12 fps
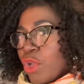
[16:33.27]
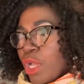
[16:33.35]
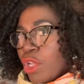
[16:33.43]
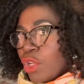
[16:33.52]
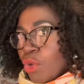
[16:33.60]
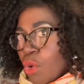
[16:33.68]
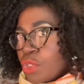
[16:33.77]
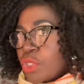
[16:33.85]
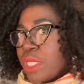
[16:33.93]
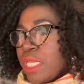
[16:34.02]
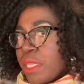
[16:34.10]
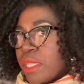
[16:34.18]
Go to
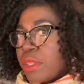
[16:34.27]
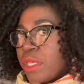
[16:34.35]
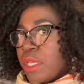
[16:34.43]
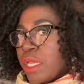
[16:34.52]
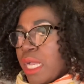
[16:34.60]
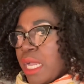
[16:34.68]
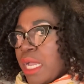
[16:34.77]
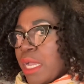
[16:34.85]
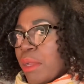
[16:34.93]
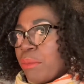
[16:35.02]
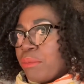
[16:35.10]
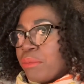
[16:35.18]
either
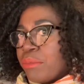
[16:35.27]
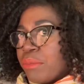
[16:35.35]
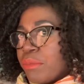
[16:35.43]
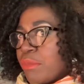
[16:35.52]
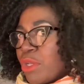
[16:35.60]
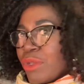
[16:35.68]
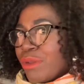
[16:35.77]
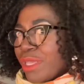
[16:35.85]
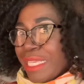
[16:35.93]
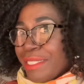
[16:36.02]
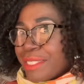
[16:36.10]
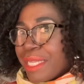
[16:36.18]
the
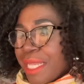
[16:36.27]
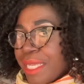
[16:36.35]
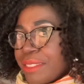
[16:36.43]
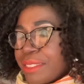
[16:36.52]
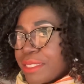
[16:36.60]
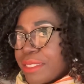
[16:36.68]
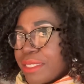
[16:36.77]
internet